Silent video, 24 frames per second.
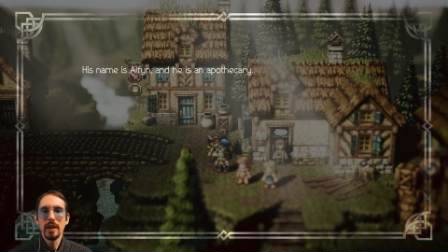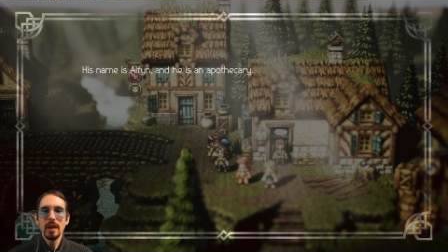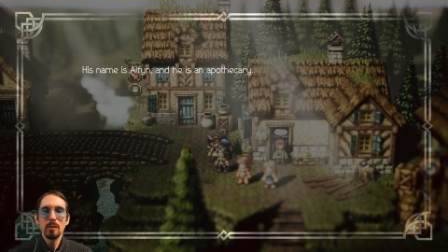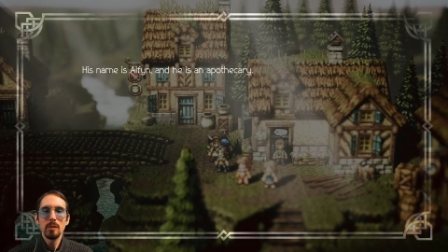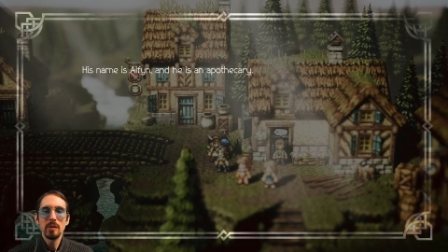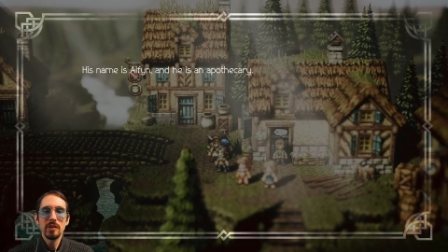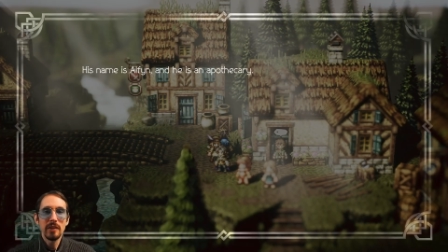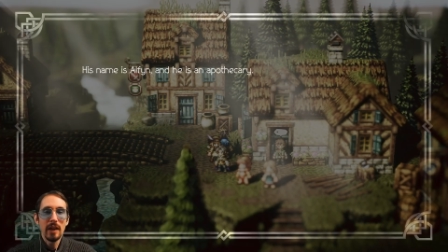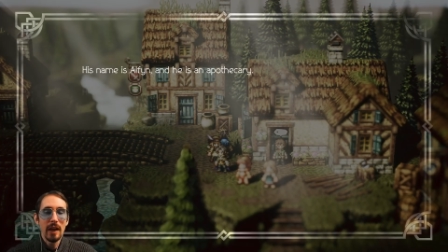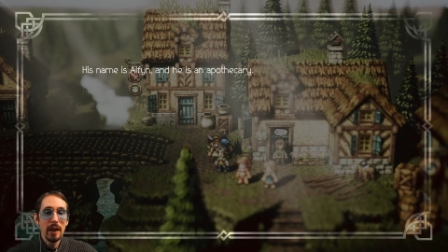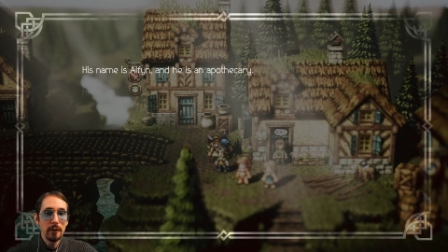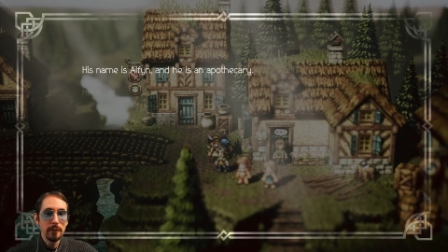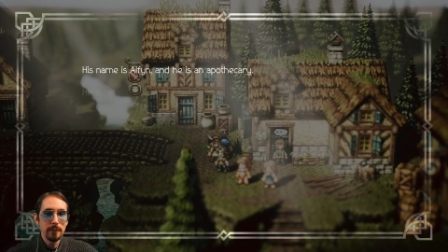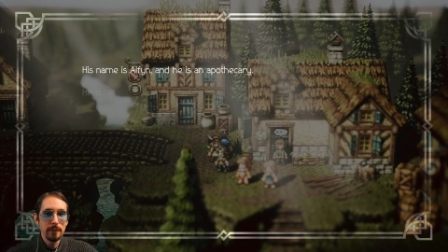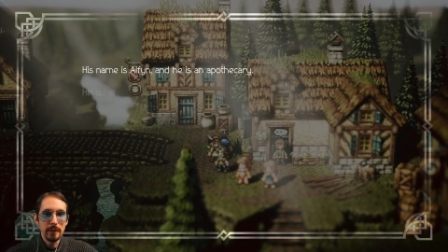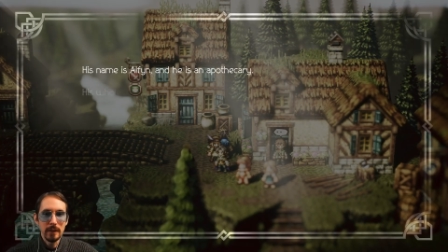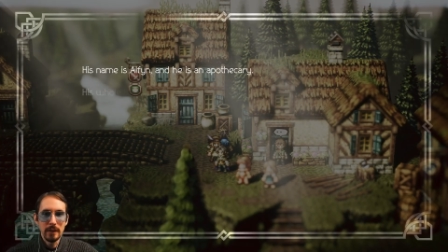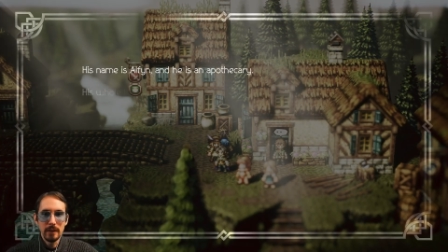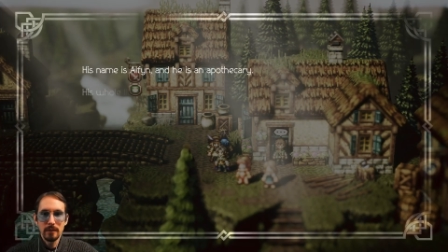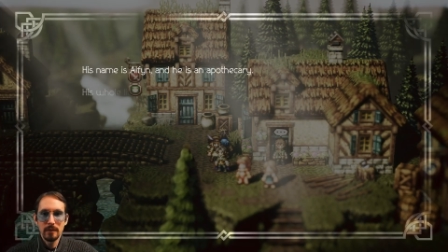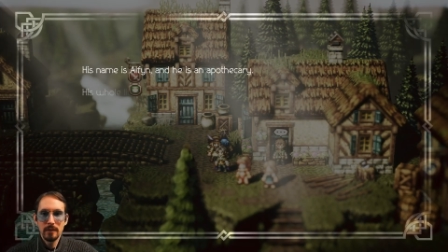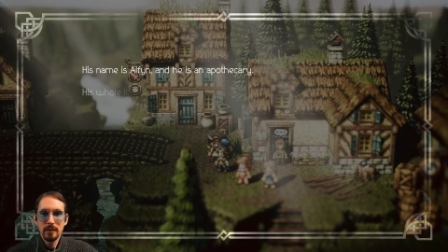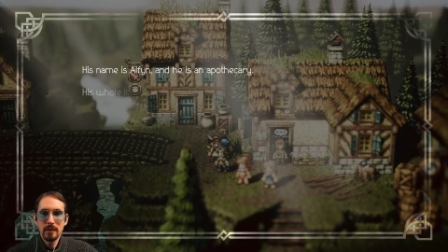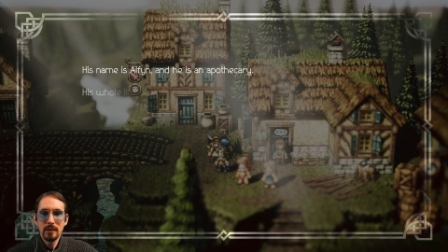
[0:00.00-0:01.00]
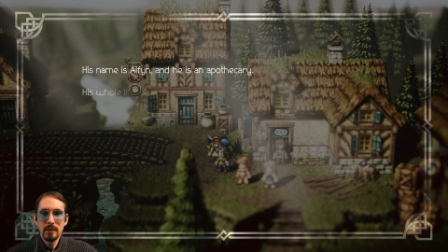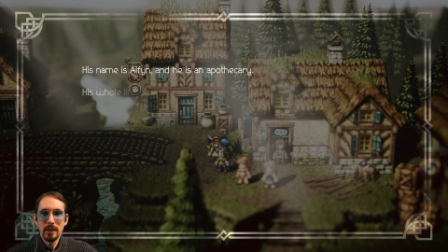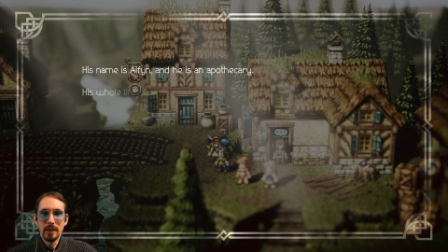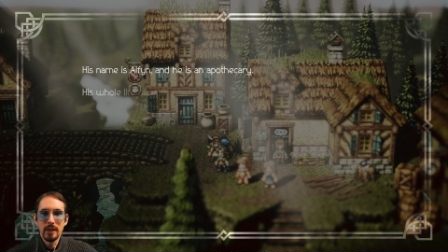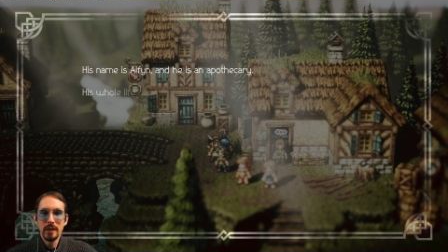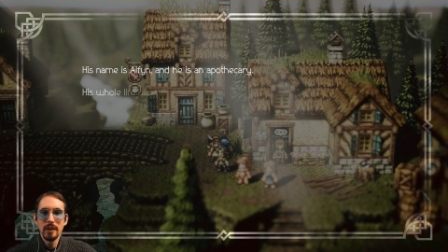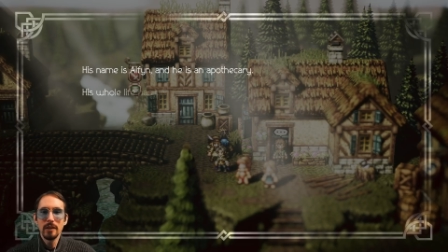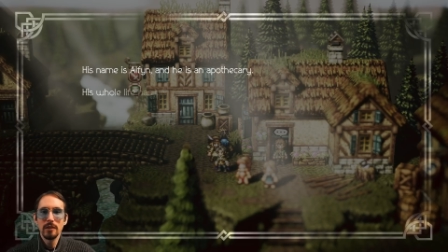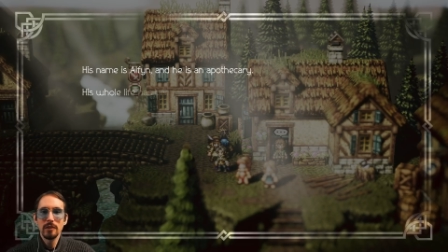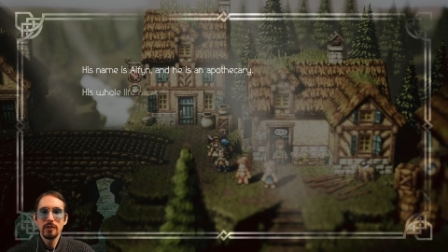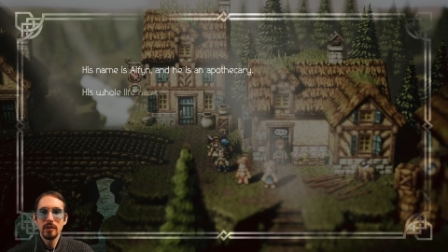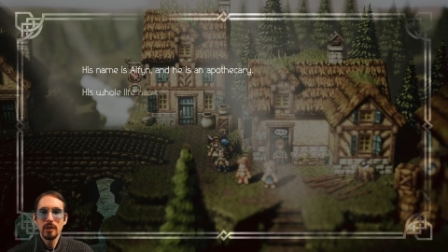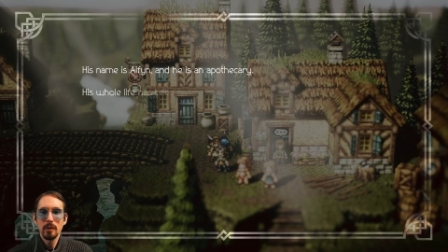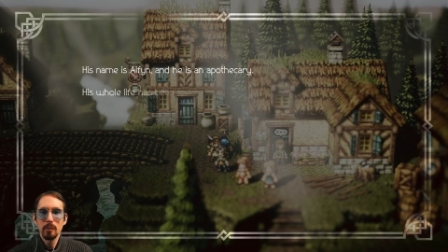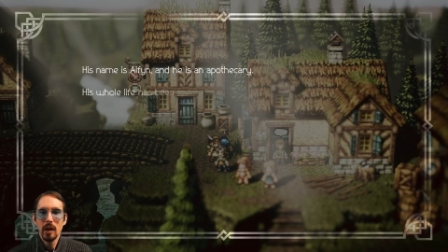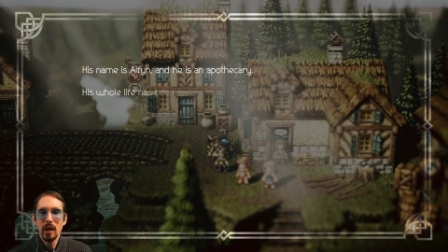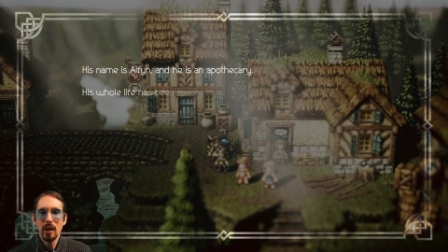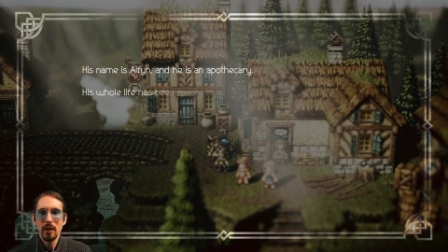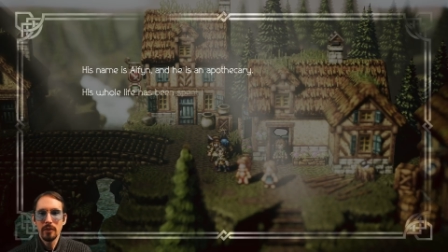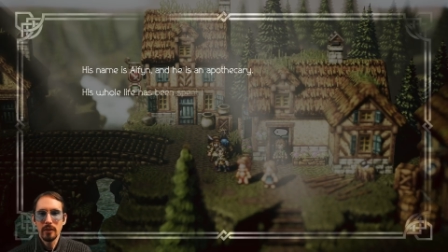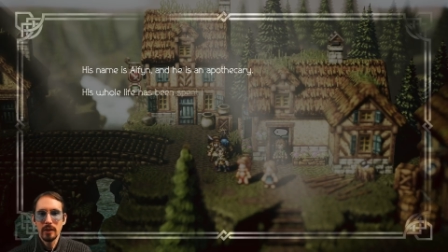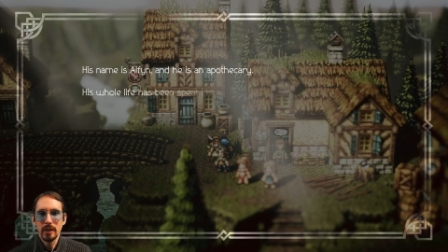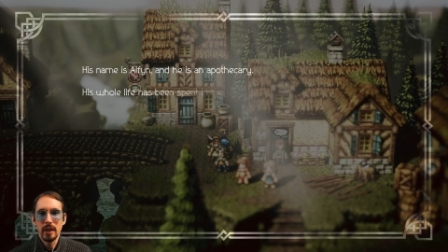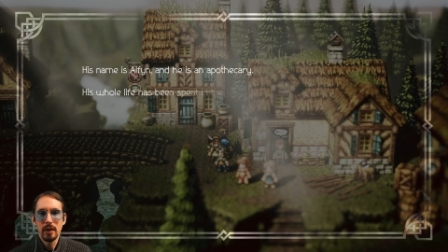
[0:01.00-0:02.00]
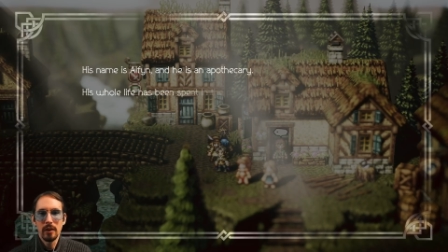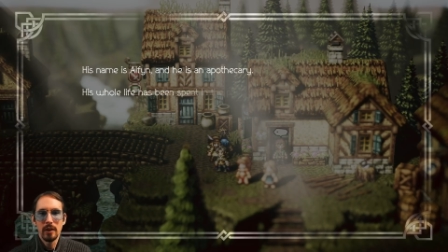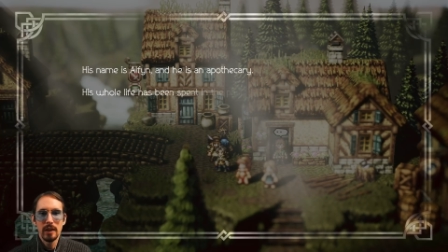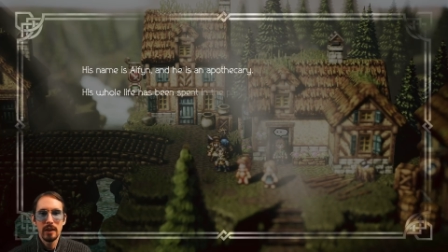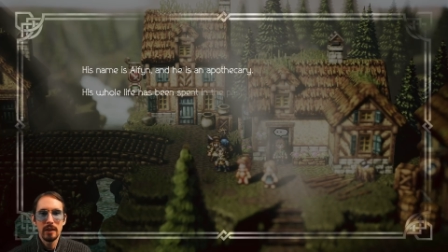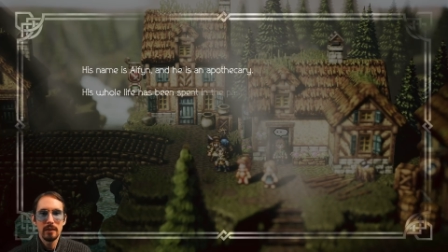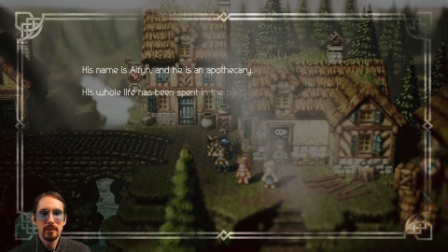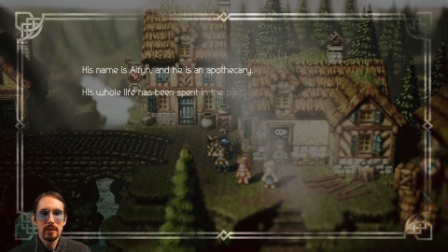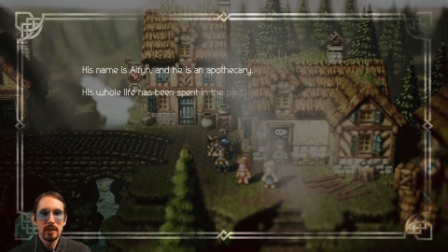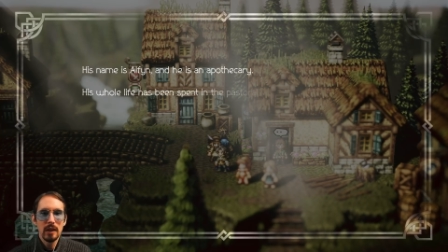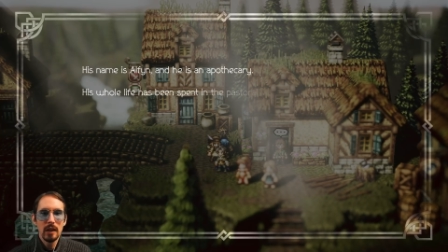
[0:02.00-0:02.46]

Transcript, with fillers: name is Alfyn, and he is an apothecary.